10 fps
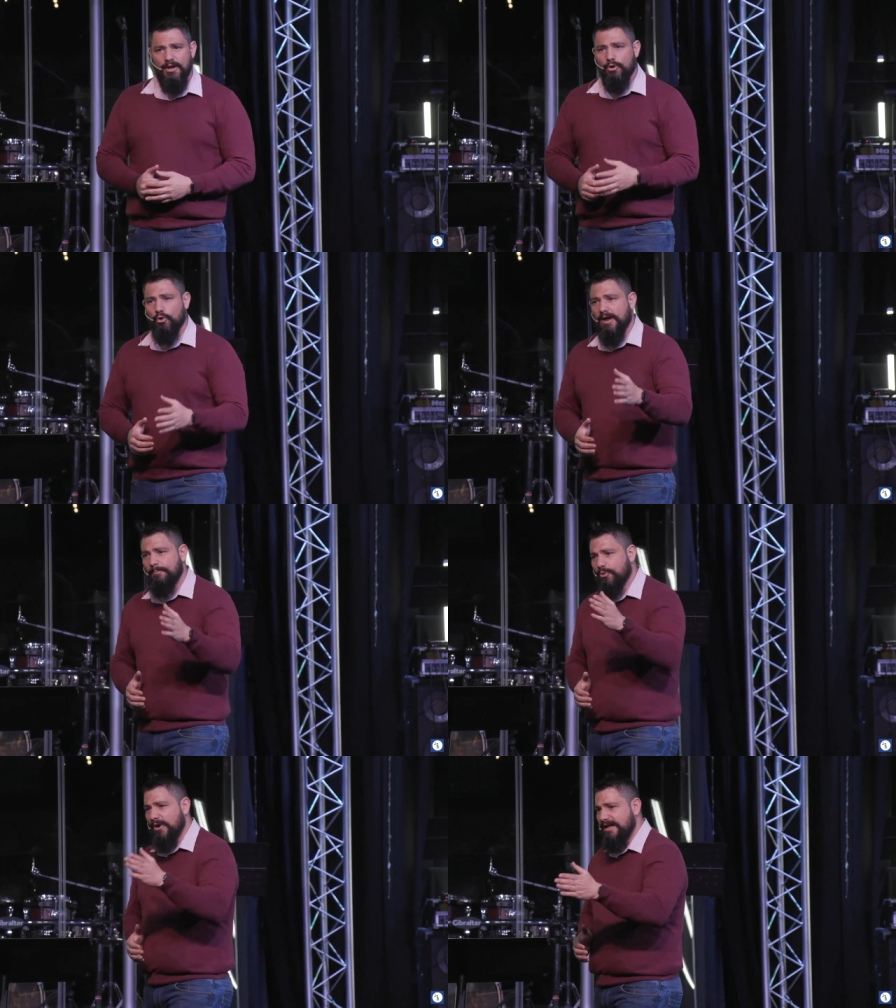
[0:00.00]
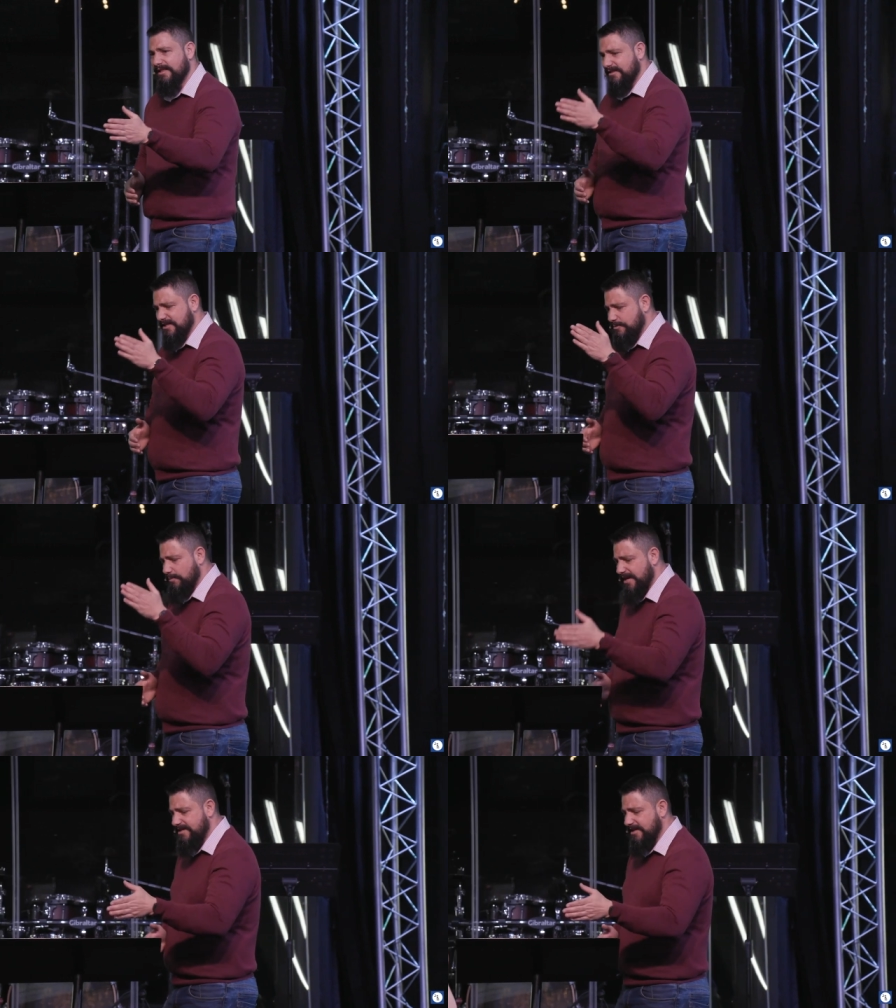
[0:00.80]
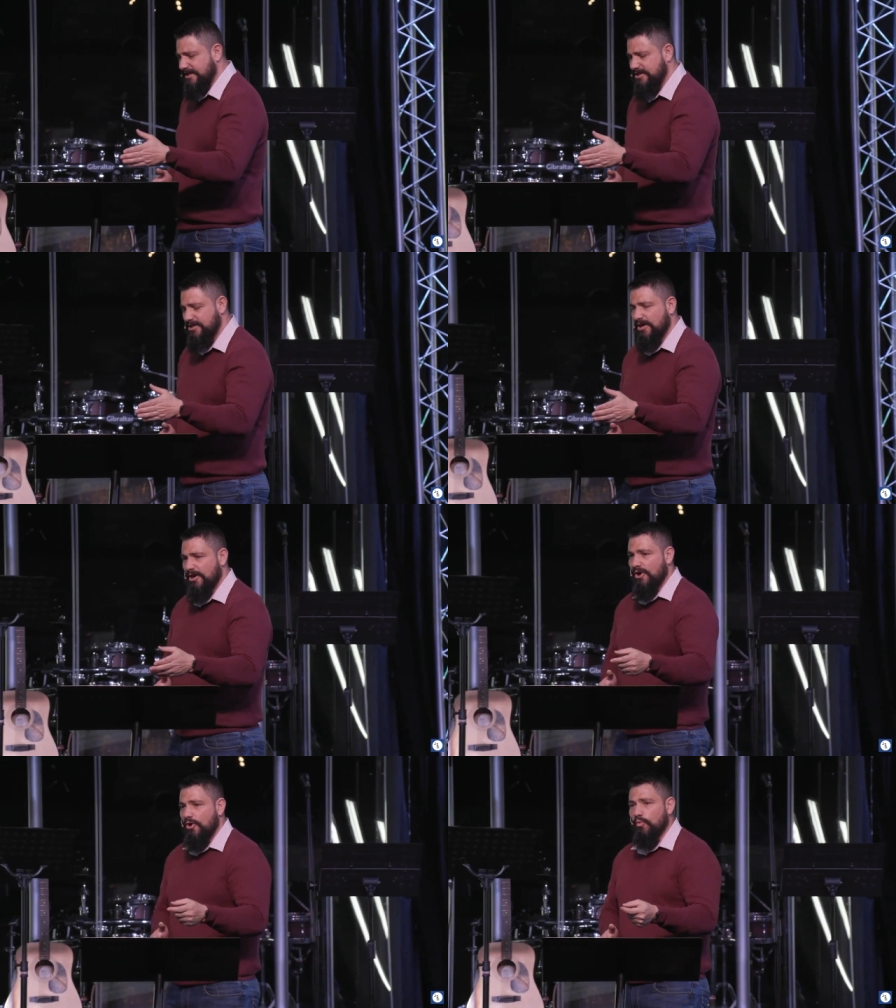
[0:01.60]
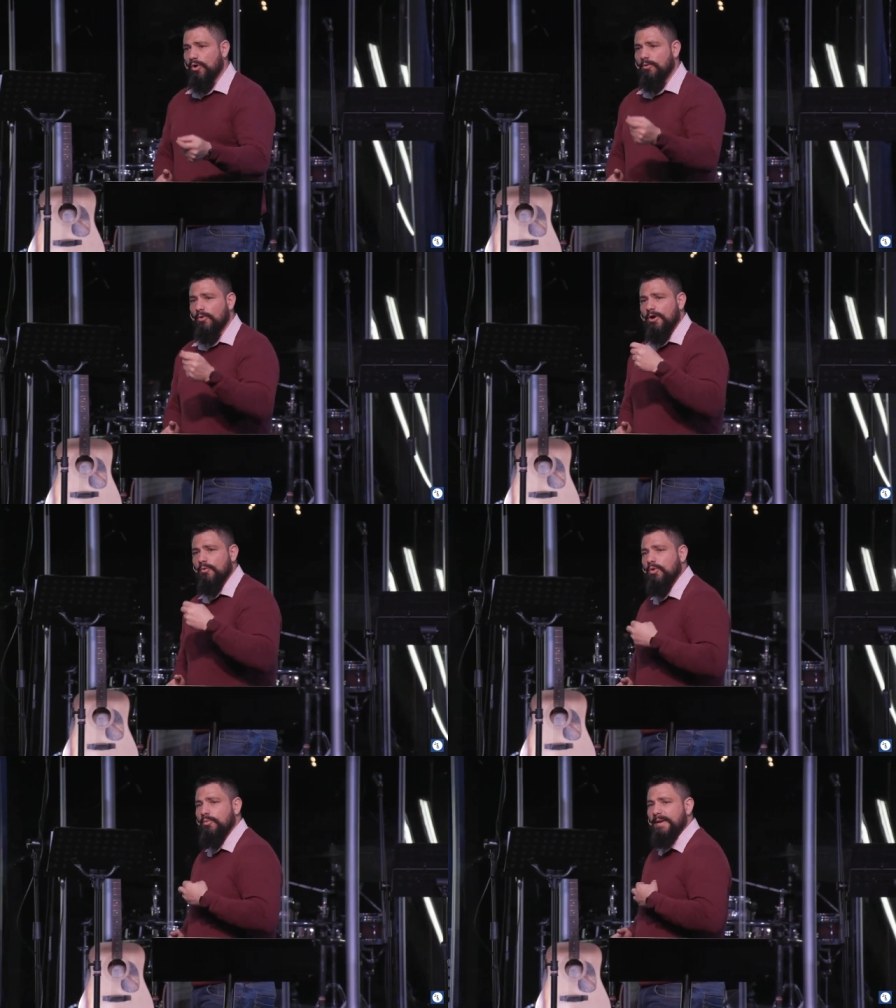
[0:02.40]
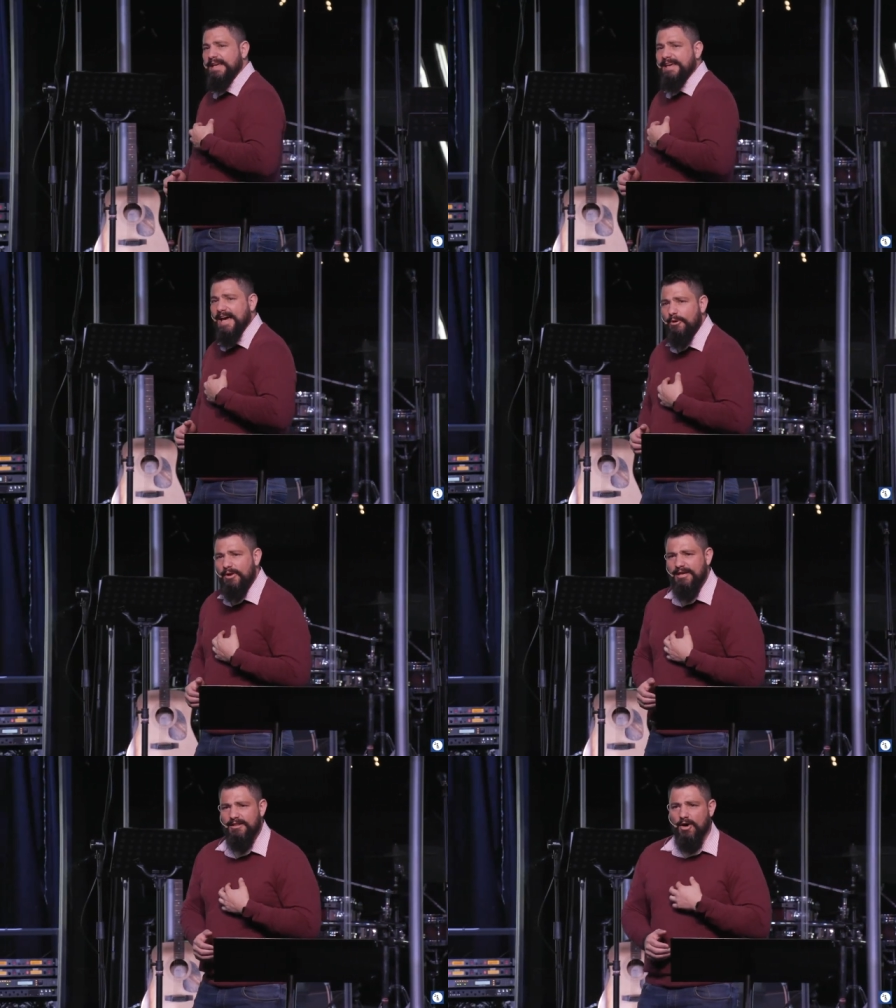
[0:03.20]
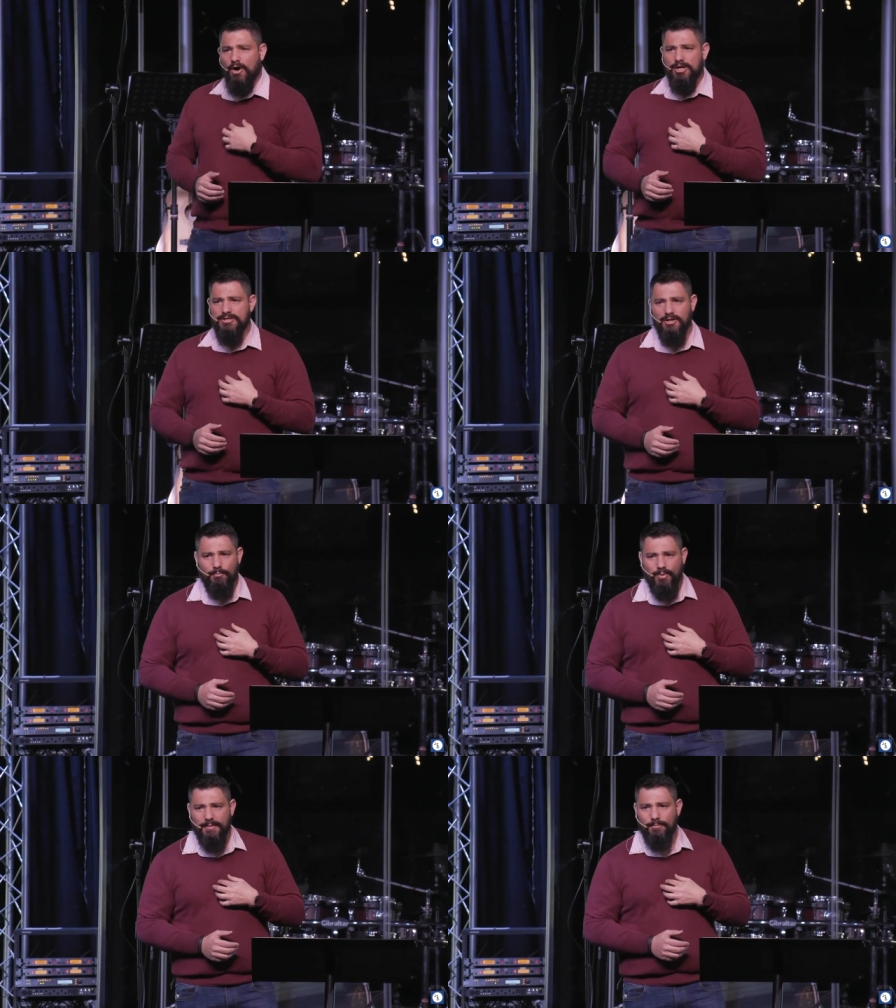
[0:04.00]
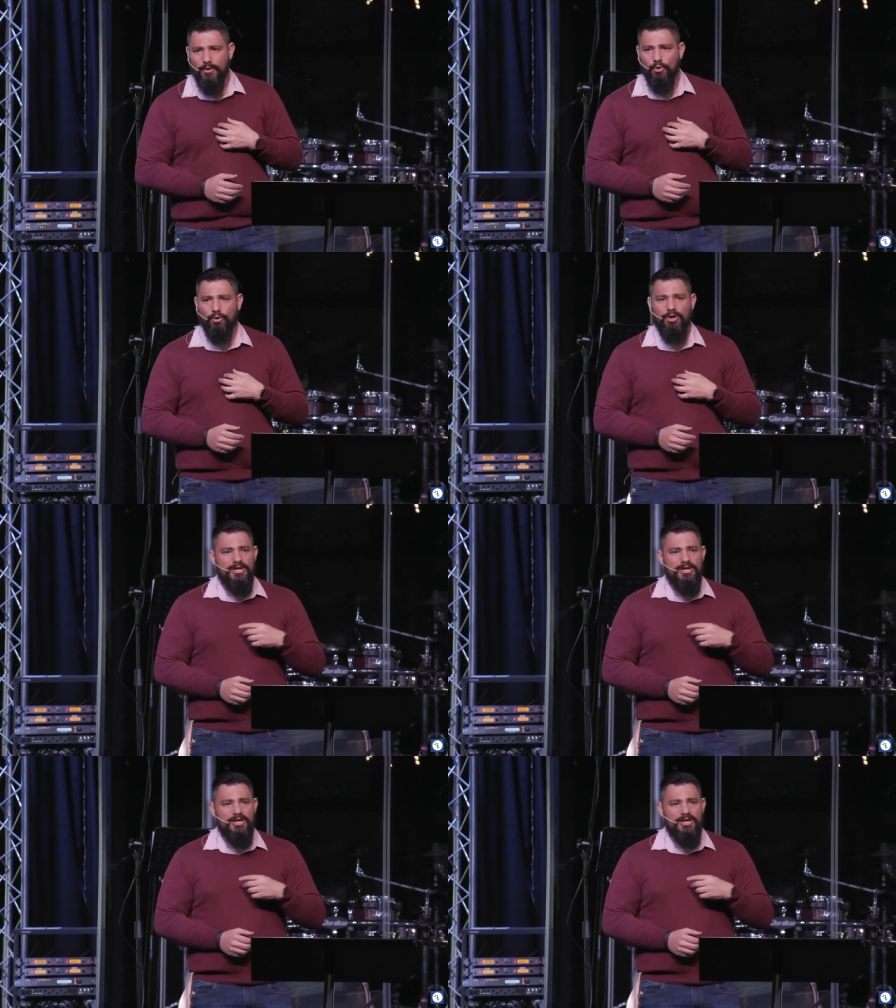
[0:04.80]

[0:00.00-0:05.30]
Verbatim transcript: Lord, I pray that this message will, will be carried in the hearts of the people, Lord,